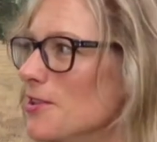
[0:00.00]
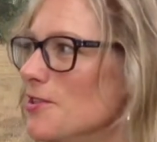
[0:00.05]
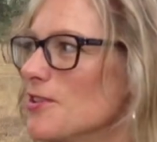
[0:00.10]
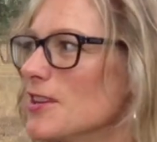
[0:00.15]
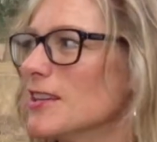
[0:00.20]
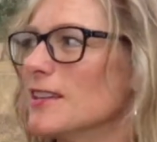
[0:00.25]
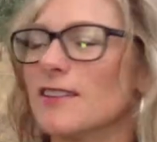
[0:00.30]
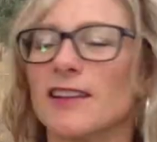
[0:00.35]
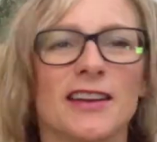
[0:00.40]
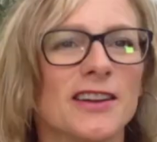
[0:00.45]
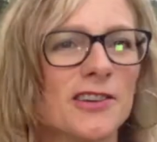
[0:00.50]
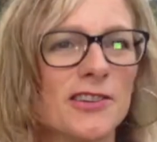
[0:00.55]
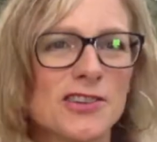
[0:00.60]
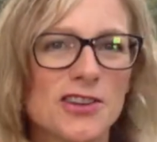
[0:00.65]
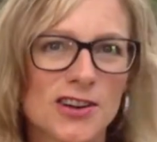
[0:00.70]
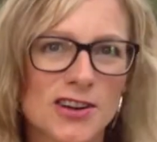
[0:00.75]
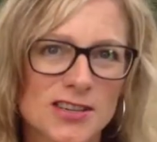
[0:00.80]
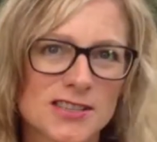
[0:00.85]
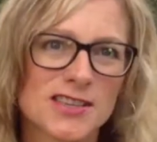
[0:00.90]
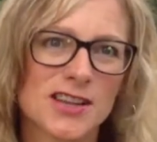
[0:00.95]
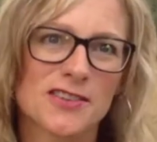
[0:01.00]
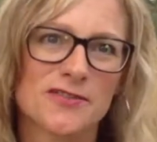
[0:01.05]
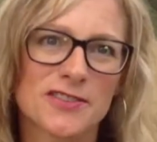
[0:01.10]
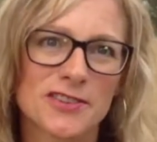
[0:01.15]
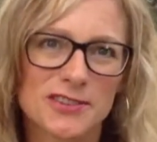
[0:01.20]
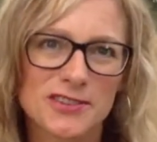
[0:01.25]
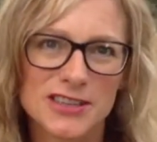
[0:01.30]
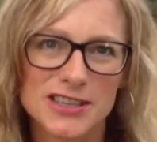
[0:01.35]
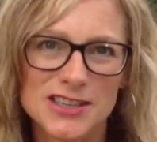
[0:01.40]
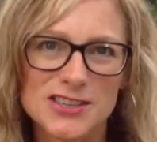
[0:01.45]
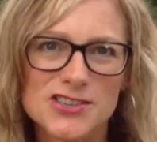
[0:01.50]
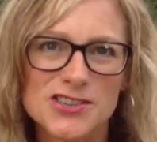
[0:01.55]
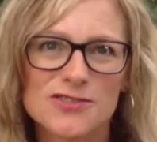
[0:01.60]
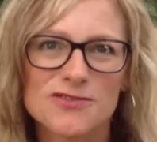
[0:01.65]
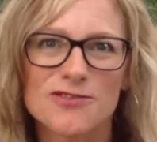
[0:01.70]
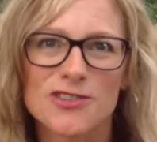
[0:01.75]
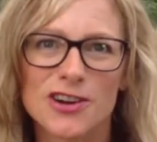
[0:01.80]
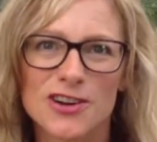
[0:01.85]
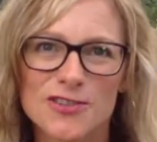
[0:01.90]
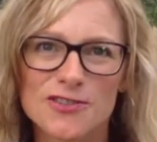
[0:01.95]
You can let your dogs off their leash
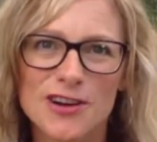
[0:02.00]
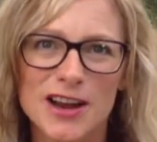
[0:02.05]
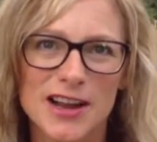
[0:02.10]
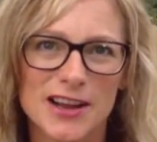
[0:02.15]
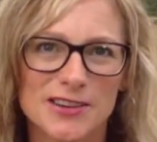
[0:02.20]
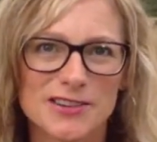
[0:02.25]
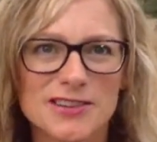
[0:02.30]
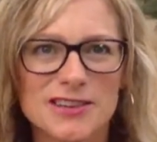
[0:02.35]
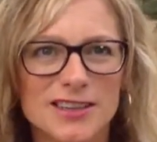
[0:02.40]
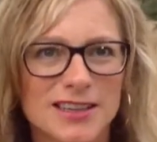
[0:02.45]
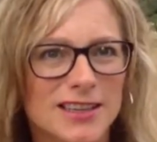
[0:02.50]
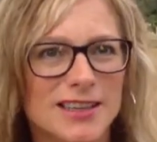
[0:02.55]
and run around.